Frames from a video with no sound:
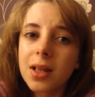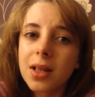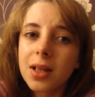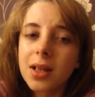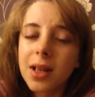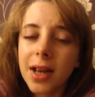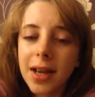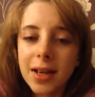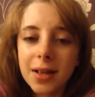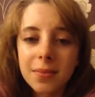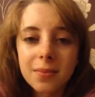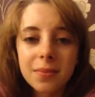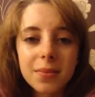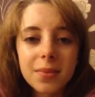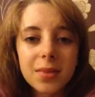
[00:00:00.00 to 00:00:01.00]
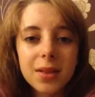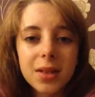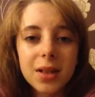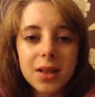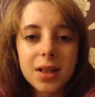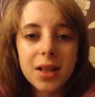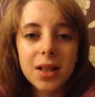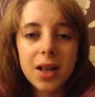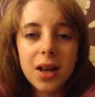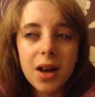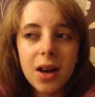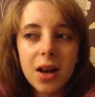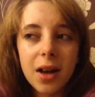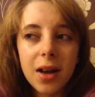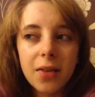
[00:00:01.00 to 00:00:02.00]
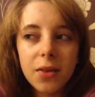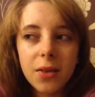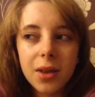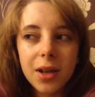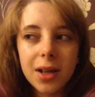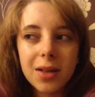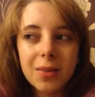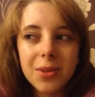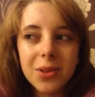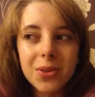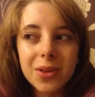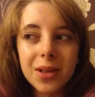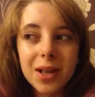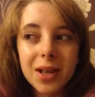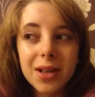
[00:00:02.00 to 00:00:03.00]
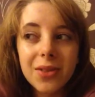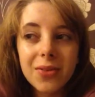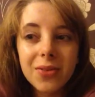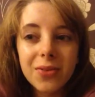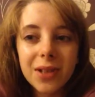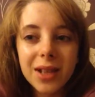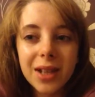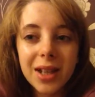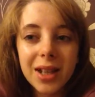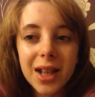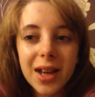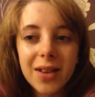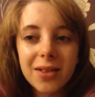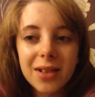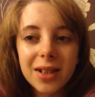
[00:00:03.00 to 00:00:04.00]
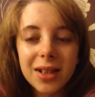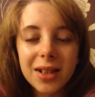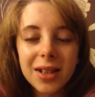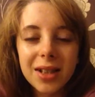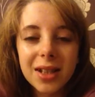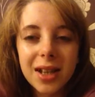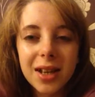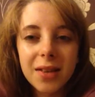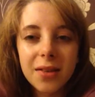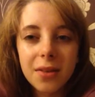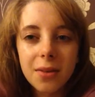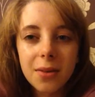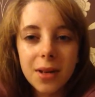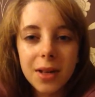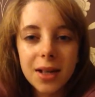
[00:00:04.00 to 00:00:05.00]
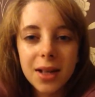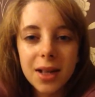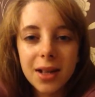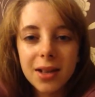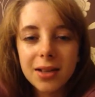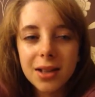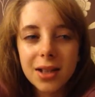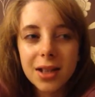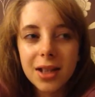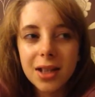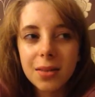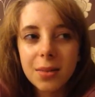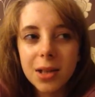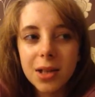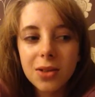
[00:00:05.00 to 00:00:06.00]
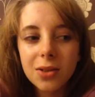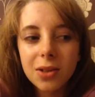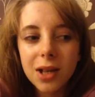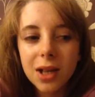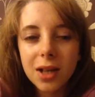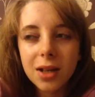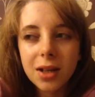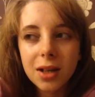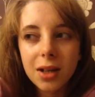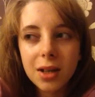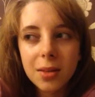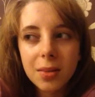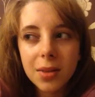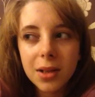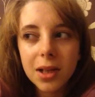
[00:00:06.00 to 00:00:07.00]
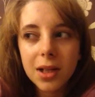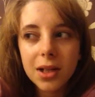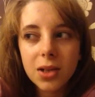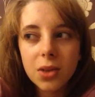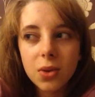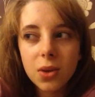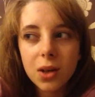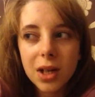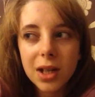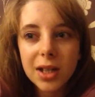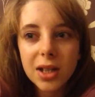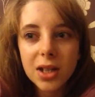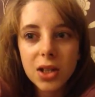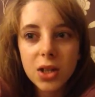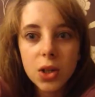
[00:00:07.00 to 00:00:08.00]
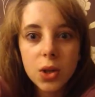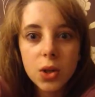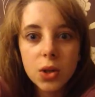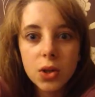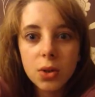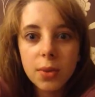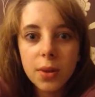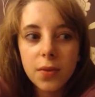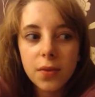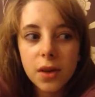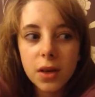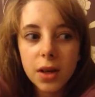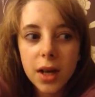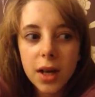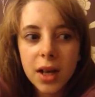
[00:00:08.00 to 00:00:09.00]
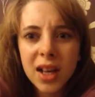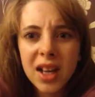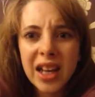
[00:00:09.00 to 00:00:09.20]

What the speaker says: Yeah, I feel like I'm talking really loud and that everyone in the house can hear me talking. Please do not listen to me vlogging.